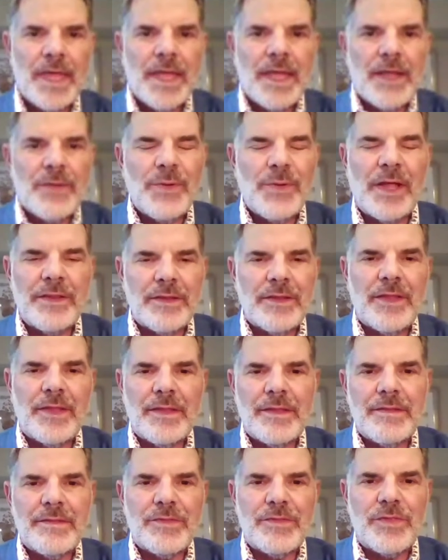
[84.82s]
Well,
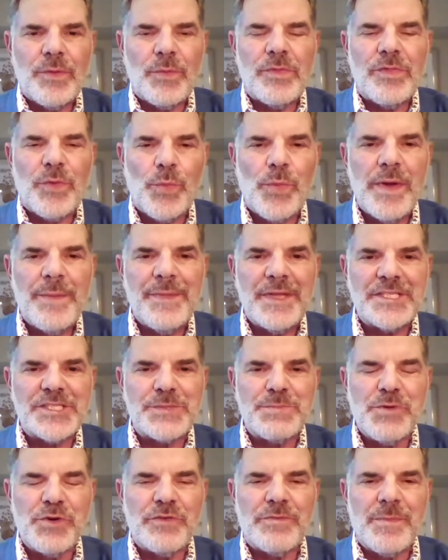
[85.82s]
the women's
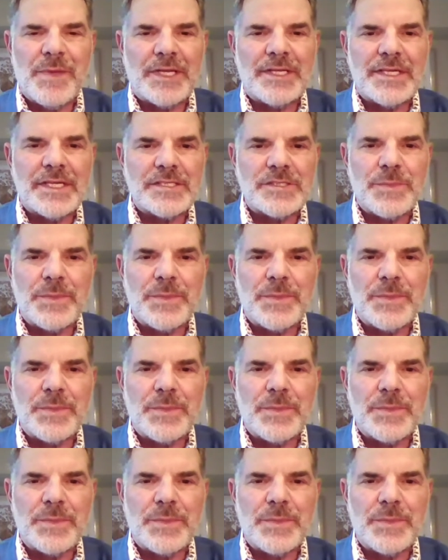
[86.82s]
movement has